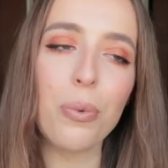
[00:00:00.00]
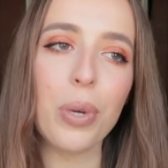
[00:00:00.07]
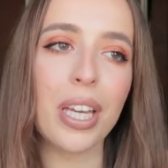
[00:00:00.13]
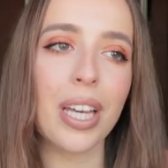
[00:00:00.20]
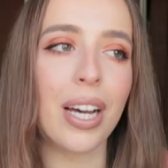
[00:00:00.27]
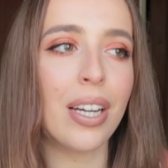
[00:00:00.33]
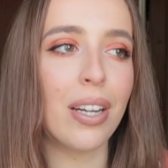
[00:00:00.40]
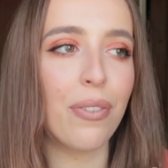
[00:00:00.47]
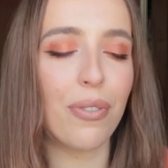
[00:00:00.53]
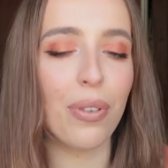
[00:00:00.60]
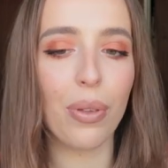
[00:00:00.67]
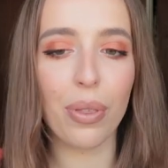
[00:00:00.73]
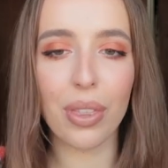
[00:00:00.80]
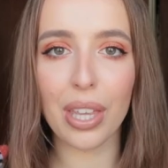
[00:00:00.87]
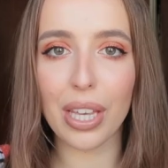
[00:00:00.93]
we got a
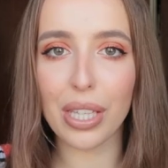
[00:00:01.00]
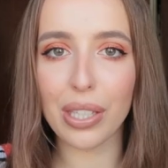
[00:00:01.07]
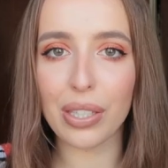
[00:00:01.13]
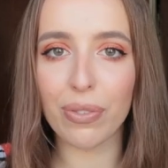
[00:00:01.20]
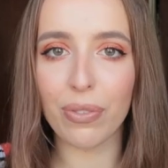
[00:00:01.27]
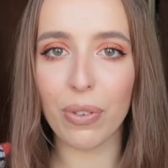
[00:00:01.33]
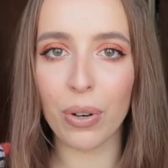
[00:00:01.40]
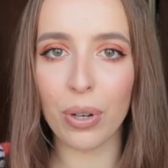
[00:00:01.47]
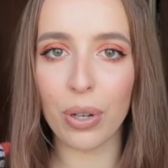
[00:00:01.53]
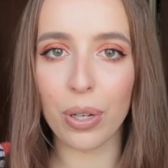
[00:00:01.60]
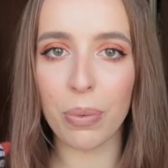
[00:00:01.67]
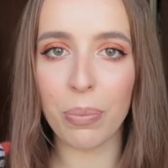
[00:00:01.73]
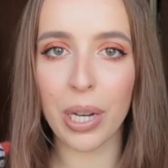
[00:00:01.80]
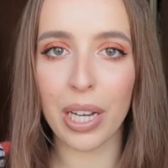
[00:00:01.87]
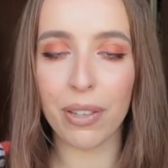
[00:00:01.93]
few things
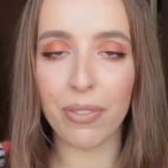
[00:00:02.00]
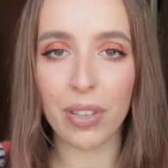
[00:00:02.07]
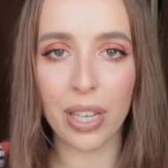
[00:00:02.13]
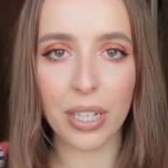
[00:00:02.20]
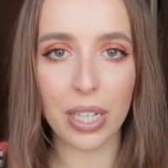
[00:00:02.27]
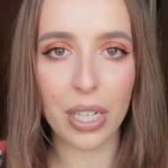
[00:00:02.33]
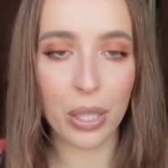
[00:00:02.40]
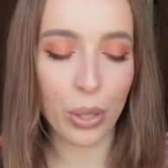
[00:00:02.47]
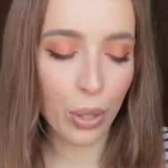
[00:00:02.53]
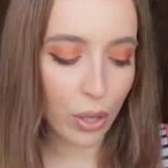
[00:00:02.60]
for my fiance's